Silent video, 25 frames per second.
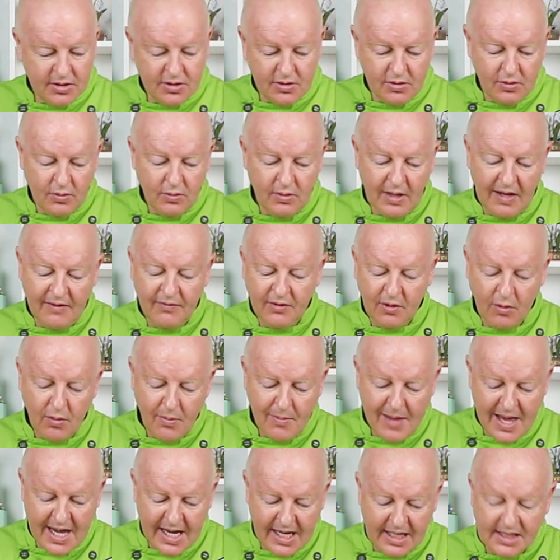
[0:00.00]
if you
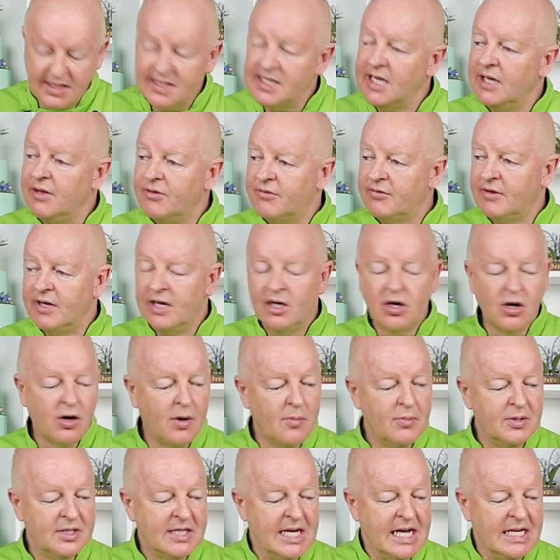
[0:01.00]
were making say 3
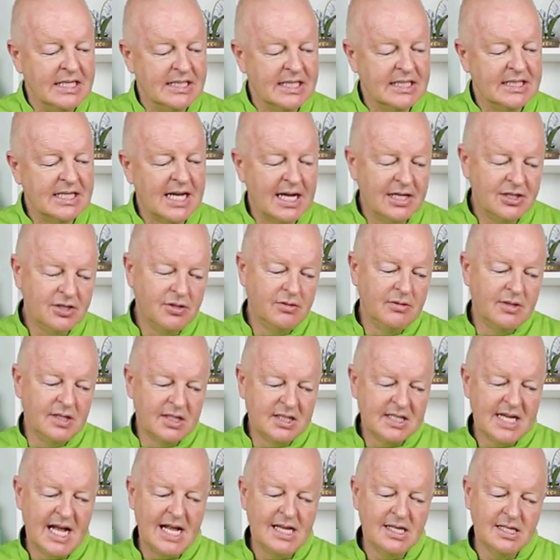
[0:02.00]
Gerbera daisies, I do the
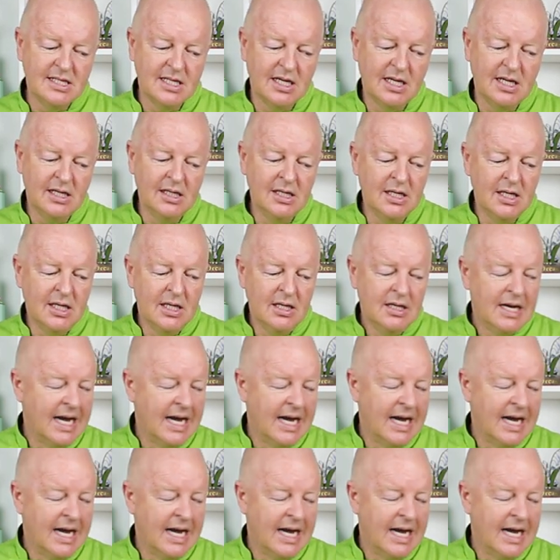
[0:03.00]
center,